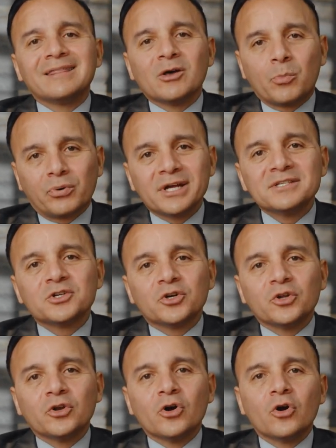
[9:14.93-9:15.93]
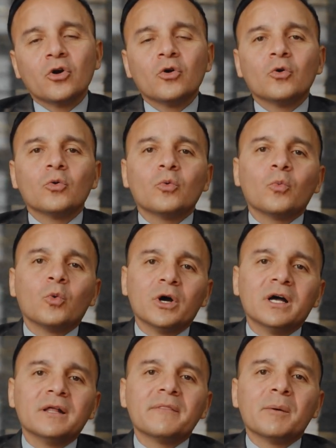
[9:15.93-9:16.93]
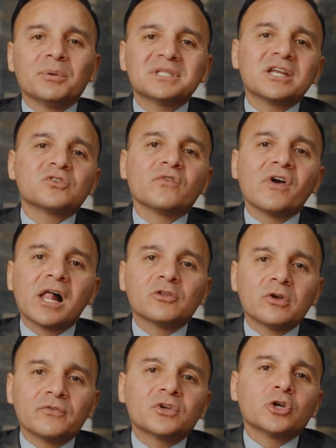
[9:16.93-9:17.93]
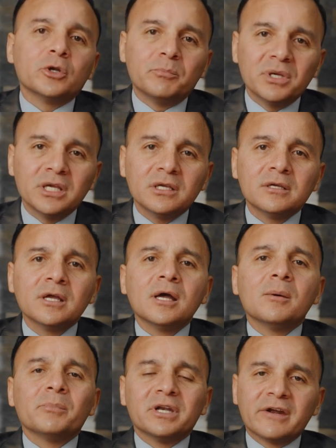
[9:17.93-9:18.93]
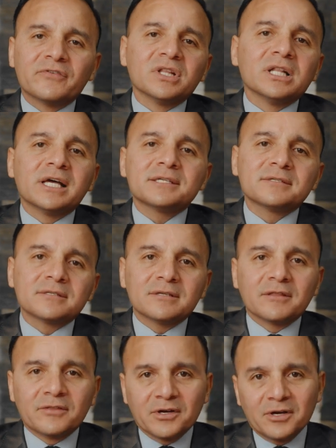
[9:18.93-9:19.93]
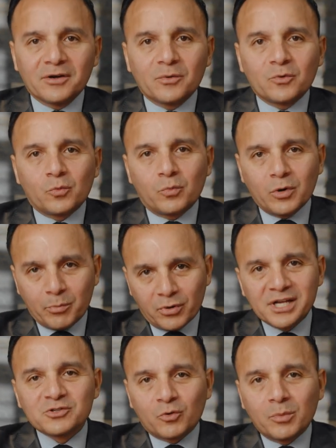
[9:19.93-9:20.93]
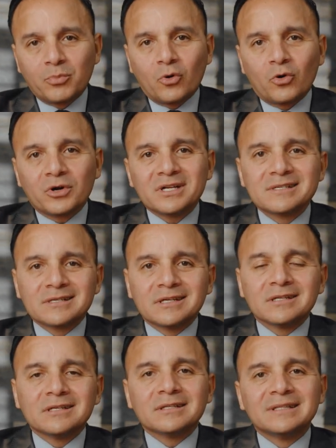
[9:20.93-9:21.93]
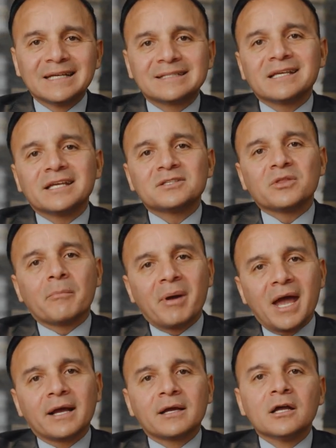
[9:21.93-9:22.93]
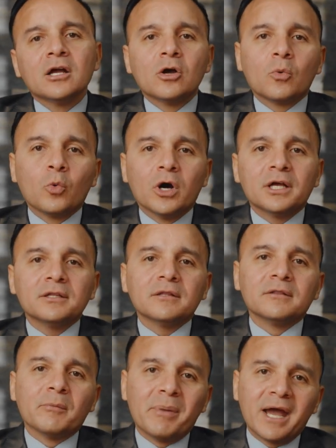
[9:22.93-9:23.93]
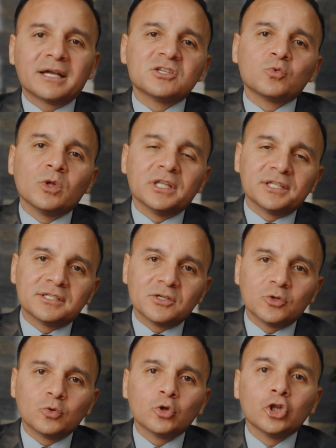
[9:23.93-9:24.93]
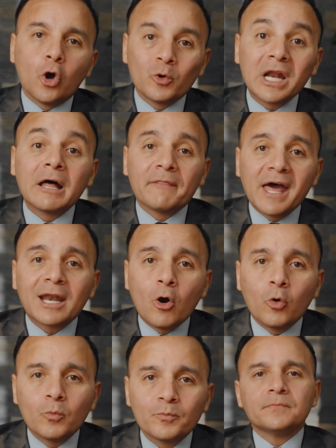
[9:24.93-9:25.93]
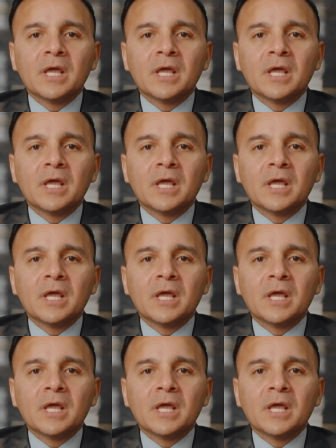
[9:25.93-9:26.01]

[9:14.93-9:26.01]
the appraiser to know what the potential value of it could be, but nevertheless, the appraisal report is gonna dictate to the bank what the bank is willing to loan on that home.